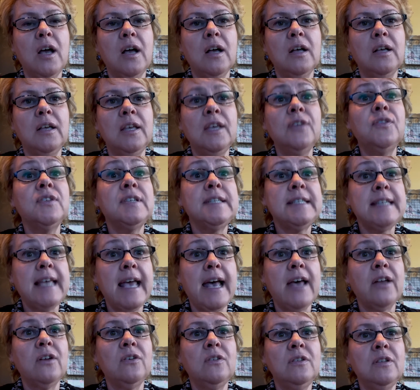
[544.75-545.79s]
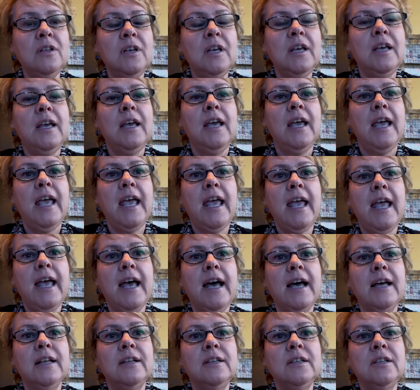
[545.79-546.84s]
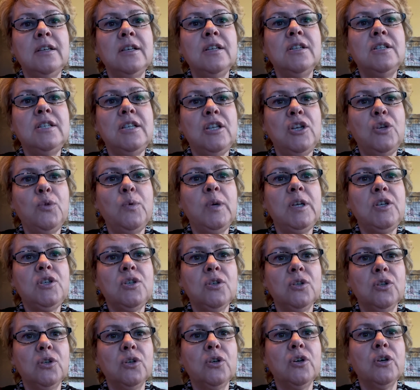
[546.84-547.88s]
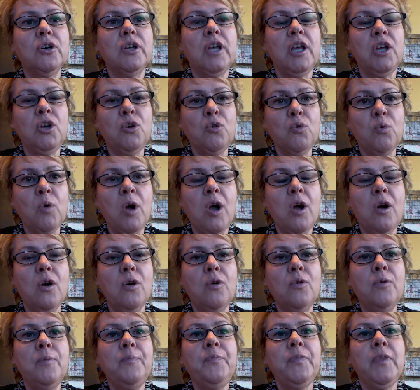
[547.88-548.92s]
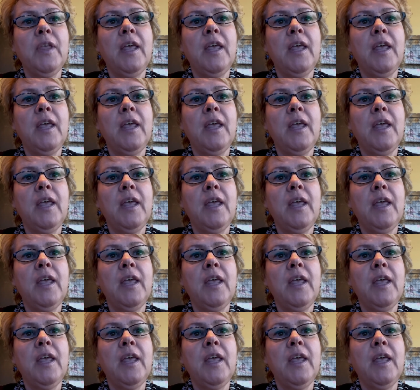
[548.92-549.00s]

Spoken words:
in the saddle and continuing to learn and grow.